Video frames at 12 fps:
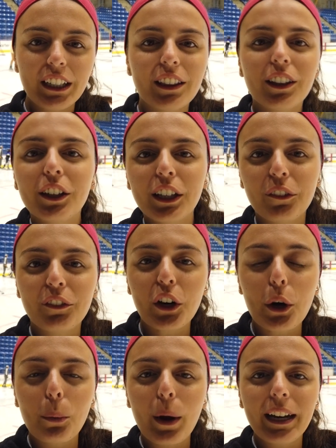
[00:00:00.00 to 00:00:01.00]
and looking
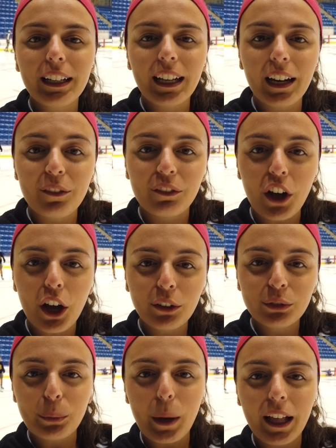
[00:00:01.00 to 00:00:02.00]
for a way to get
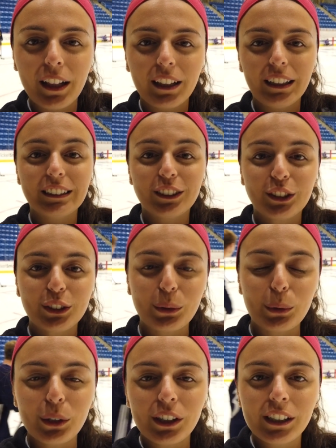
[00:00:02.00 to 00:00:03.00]
involved while in
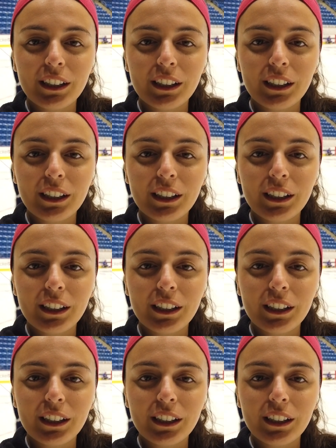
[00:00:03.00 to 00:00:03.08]
school?